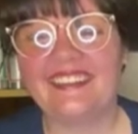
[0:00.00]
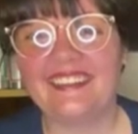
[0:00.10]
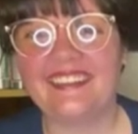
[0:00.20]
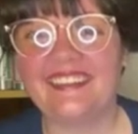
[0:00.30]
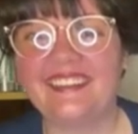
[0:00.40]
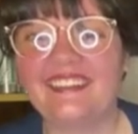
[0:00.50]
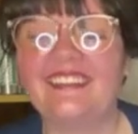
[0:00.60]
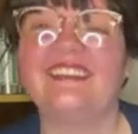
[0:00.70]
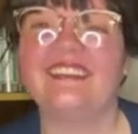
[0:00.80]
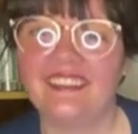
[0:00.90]

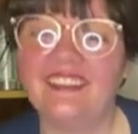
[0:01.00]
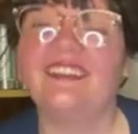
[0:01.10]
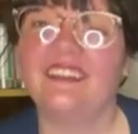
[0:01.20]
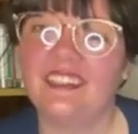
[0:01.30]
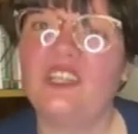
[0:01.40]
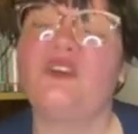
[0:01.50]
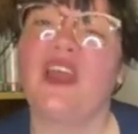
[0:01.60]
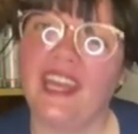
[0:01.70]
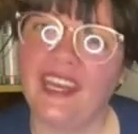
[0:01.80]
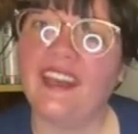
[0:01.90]

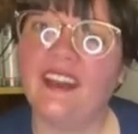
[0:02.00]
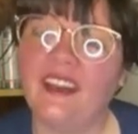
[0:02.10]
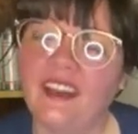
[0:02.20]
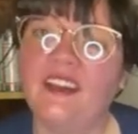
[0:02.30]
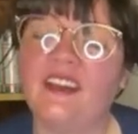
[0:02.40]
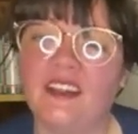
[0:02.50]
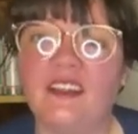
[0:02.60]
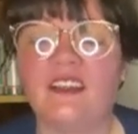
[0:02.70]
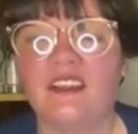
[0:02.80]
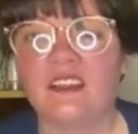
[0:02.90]

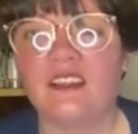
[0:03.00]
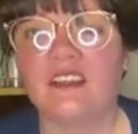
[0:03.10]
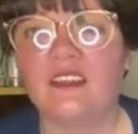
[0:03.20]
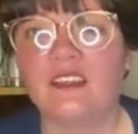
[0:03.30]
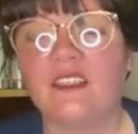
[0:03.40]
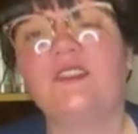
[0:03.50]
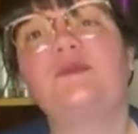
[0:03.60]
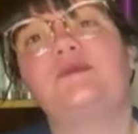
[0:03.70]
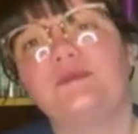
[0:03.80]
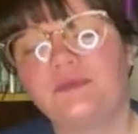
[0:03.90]

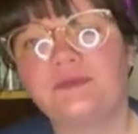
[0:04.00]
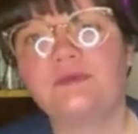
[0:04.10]
The person shown says nothing.